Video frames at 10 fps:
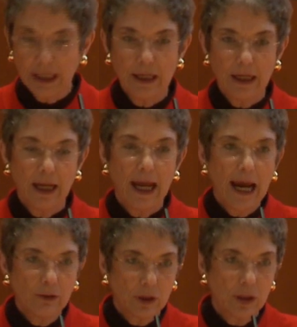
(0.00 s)
in
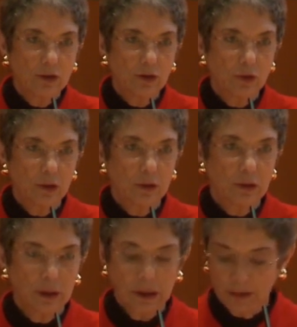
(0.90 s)
agricultural
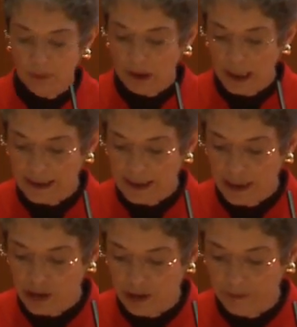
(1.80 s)

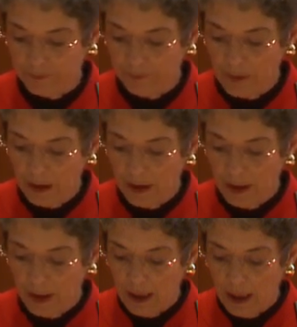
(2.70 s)
liberalization.
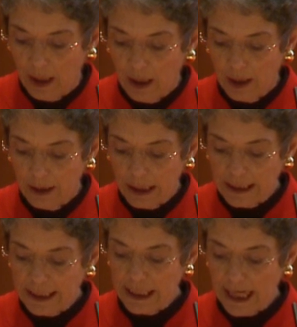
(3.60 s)
Uh,
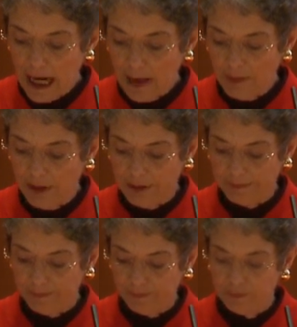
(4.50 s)
it didn't
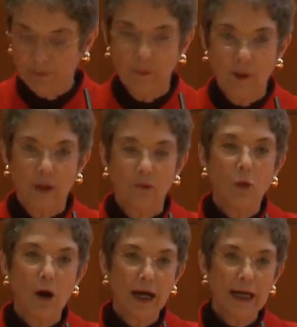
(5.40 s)
happen.
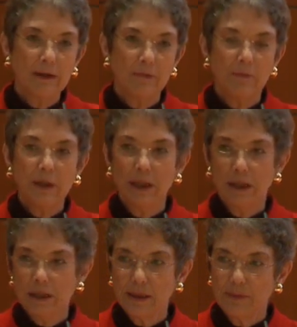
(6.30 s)
Why?
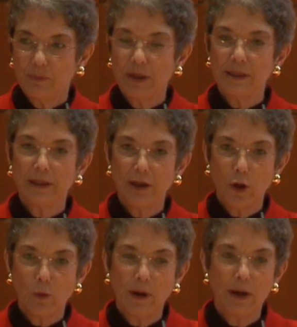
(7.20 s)
Because President
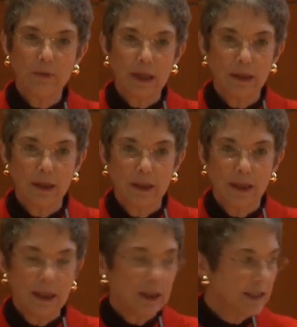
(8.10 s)
Obama
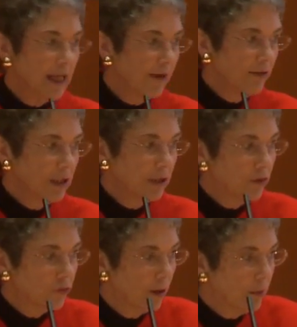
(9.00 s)
is
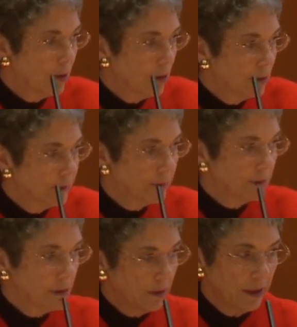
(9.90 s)
having
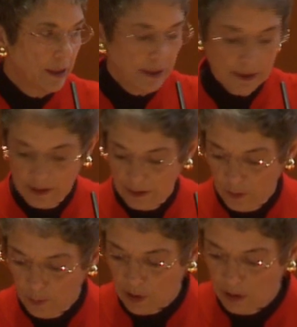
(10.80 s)
trouble, that's
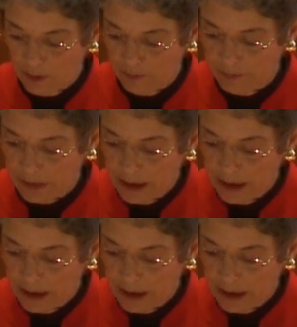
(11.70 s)
no problem,